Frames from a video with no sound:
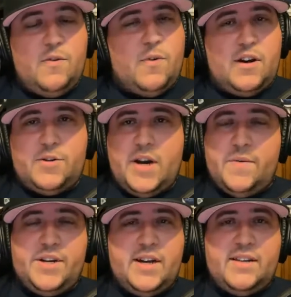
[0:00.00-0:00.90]
We're going to try to
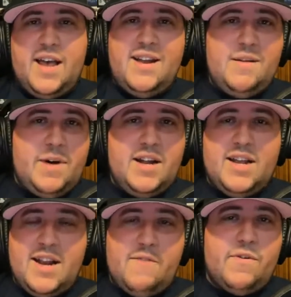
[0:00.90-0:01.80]
reach out to anybody
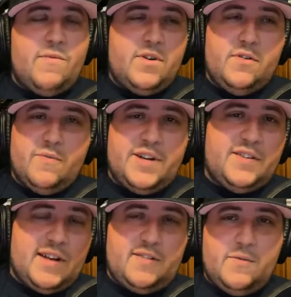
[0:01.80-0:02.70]
and everyone who
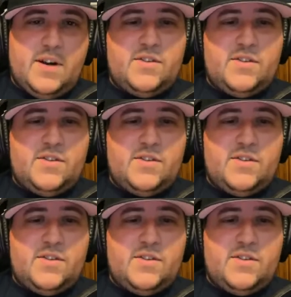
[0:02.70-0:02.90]
reaches out to us.